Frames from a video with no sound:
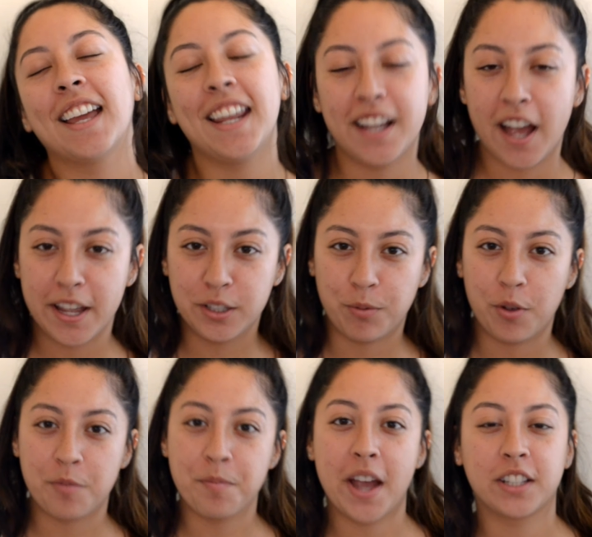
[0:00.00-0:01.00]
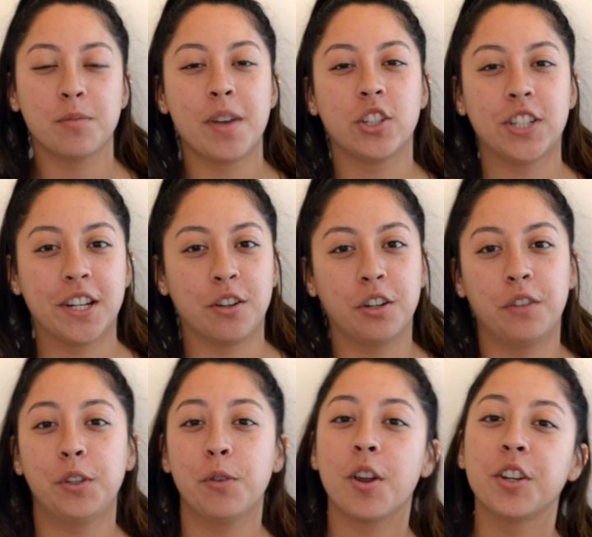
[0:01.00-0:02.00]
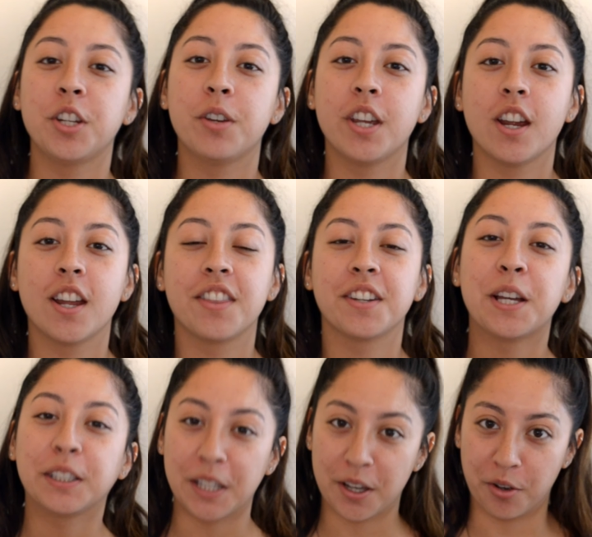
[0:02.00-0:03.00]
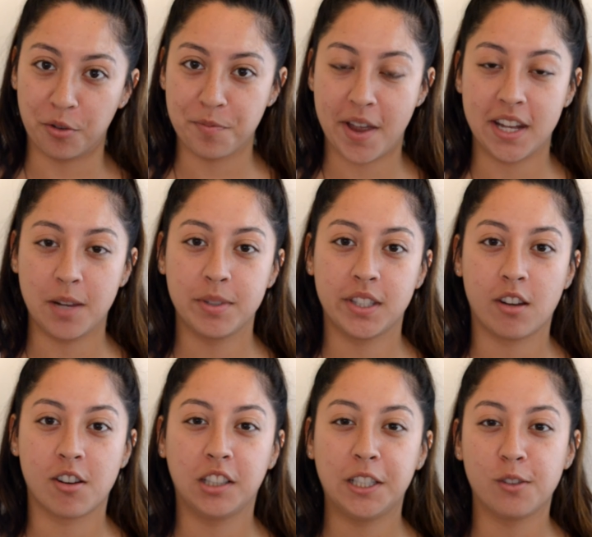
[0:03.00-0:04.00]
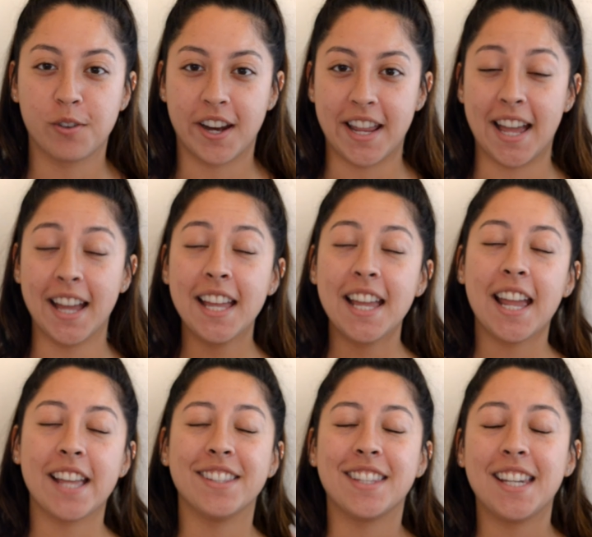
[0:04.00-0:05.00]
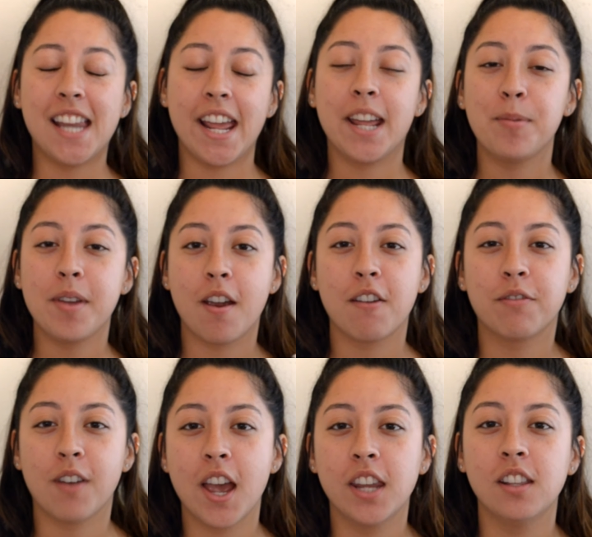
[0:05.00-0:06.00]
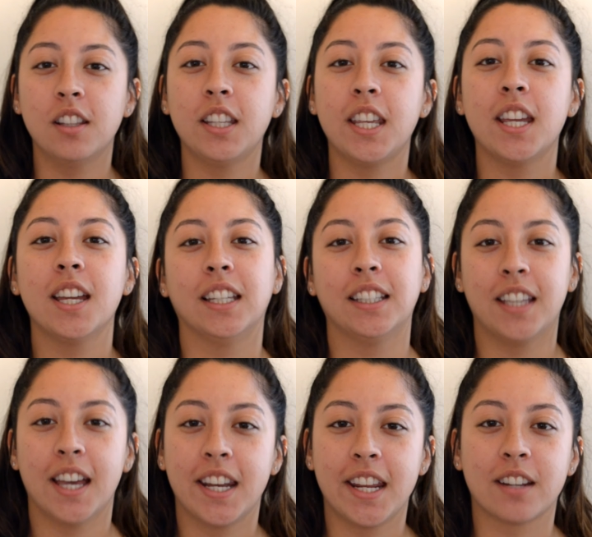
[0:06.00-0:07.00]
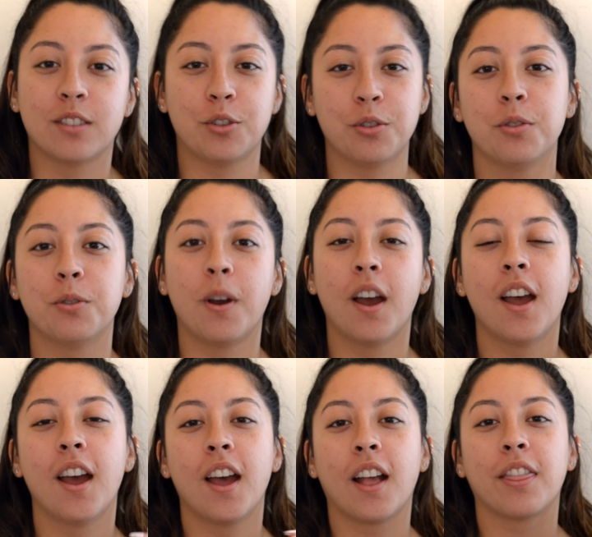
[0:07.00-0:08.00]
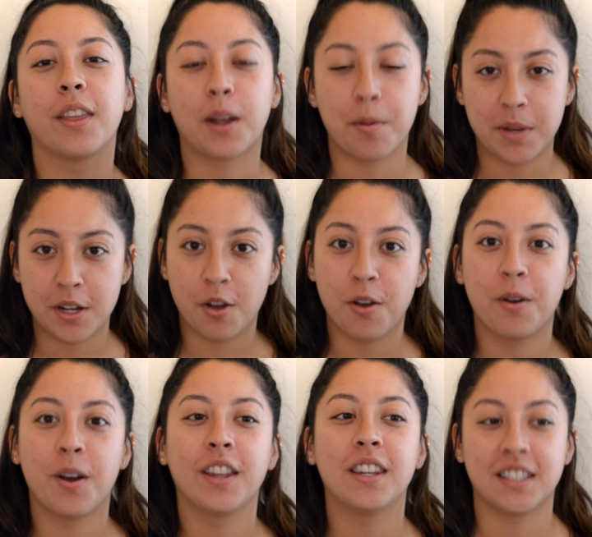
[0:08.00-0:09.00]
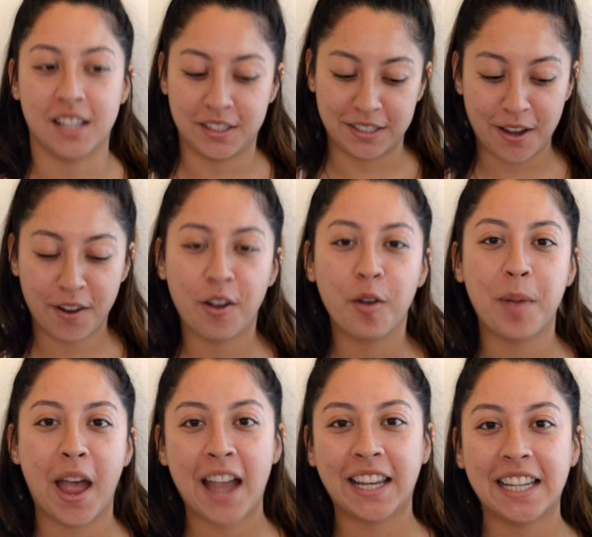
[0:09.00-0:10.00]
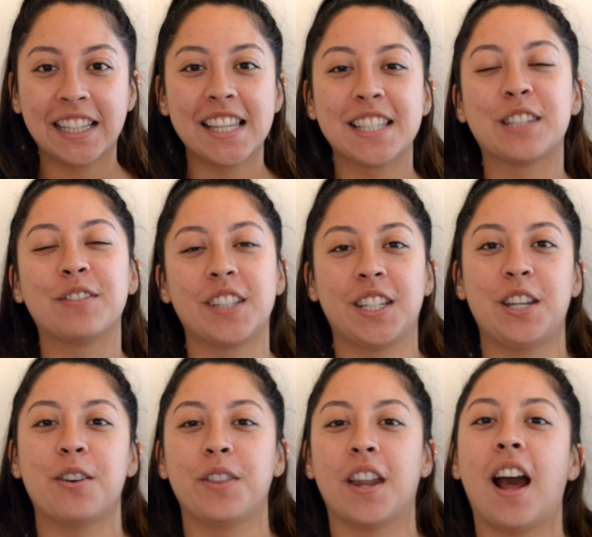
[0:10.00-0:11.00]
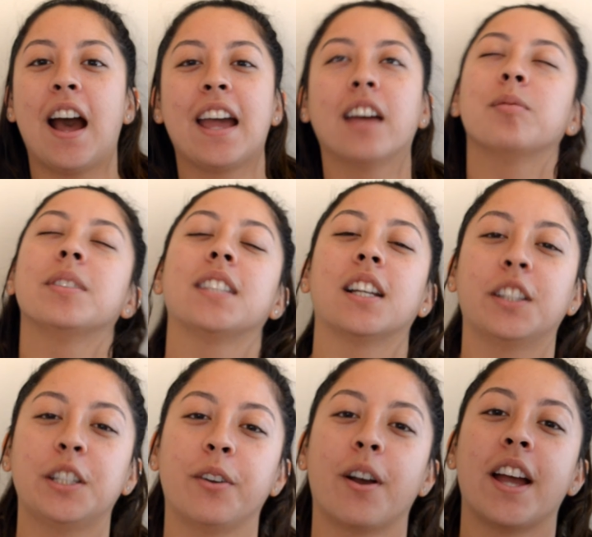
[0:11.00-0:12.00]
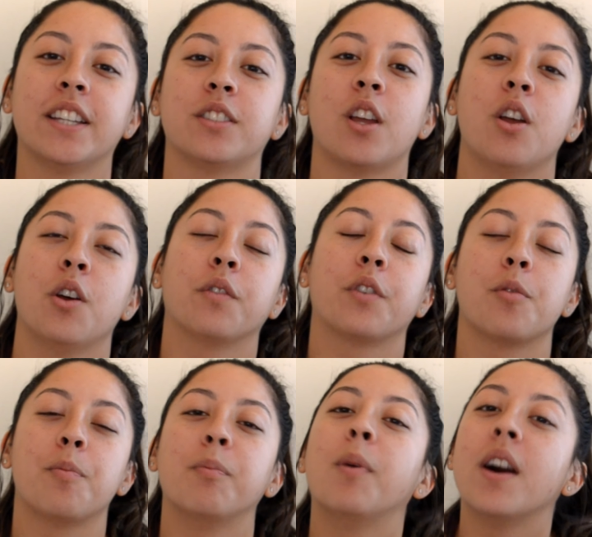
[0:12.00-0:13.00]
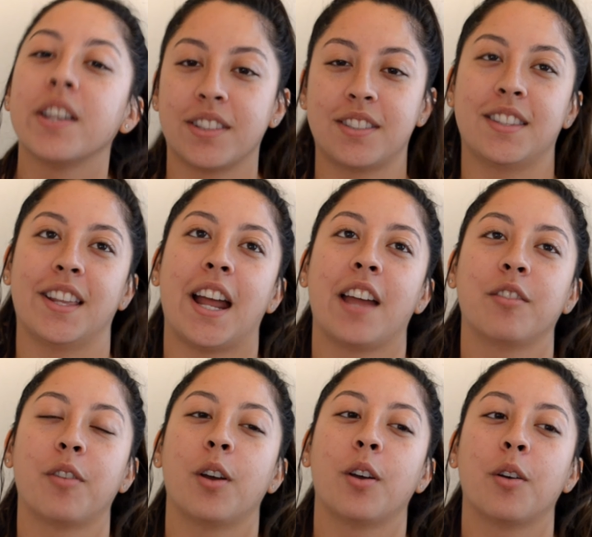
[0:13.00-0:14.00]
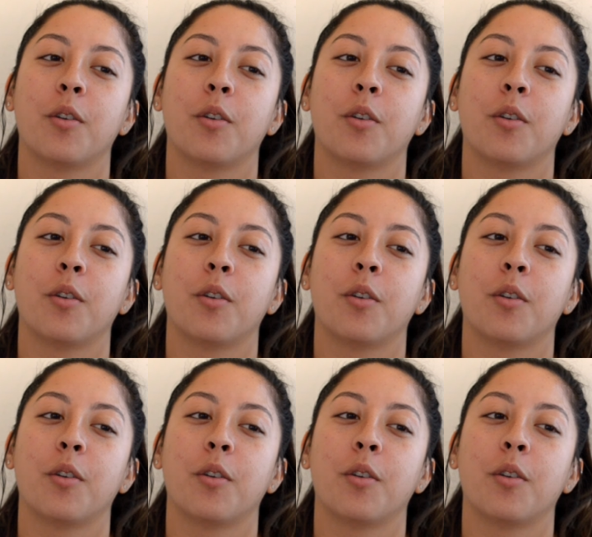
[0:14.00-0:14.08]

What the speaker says: Hey guys, welcome back to my channel, and if you are new here, then hello, my name is Morales-Ygloria, and today we are finally getting to the Camino De Santiago packing list video that I have been telling you guys for months that